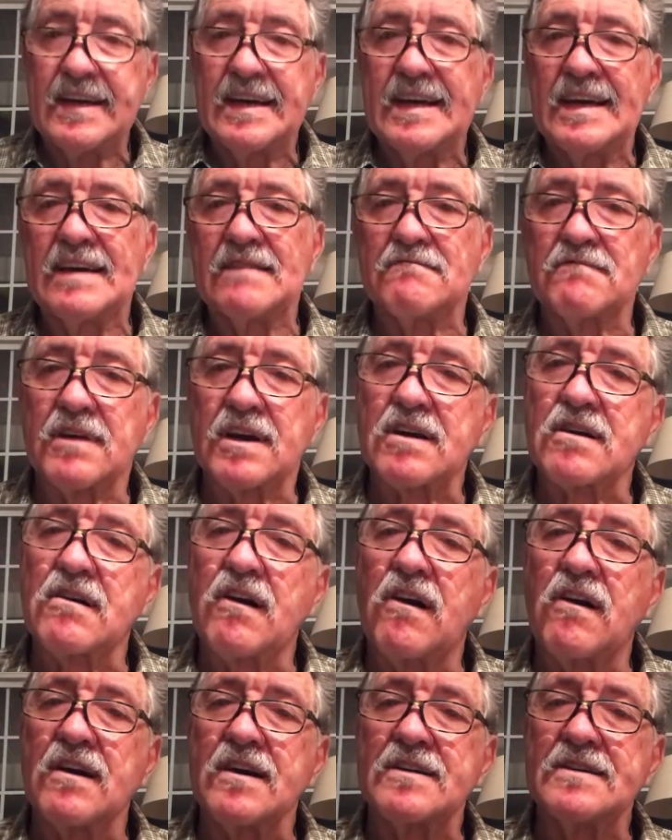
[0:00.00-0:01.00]
in
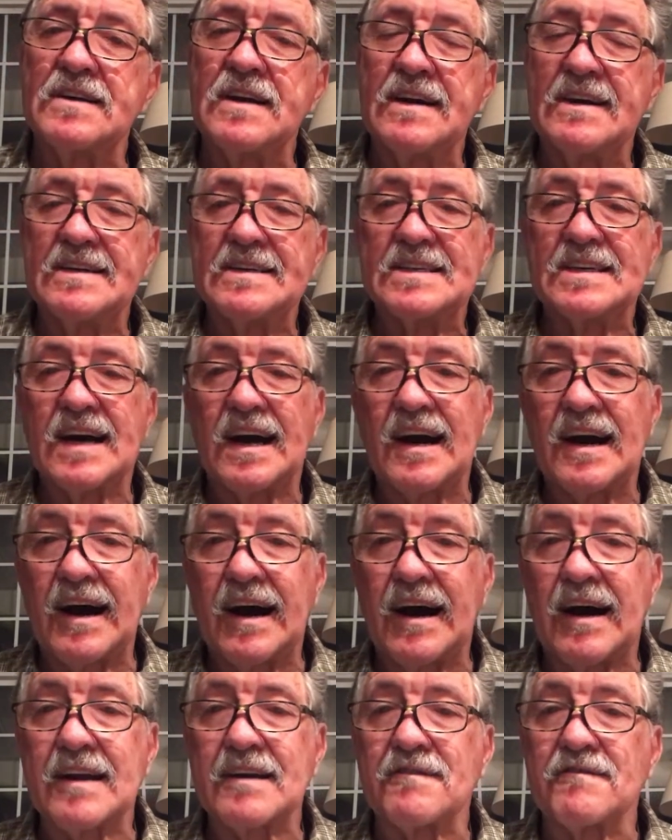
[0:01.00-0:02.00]
regard to
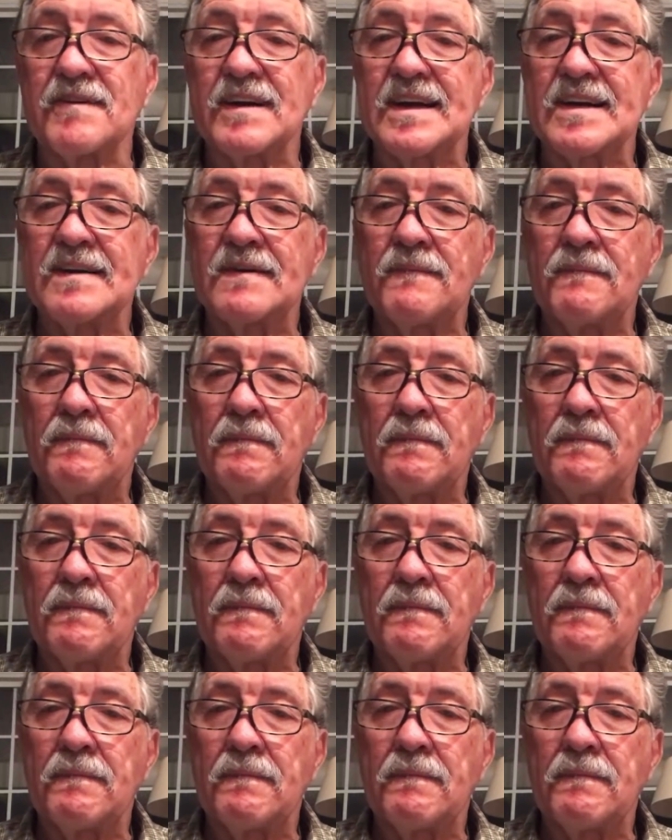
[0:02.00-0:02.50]
honoring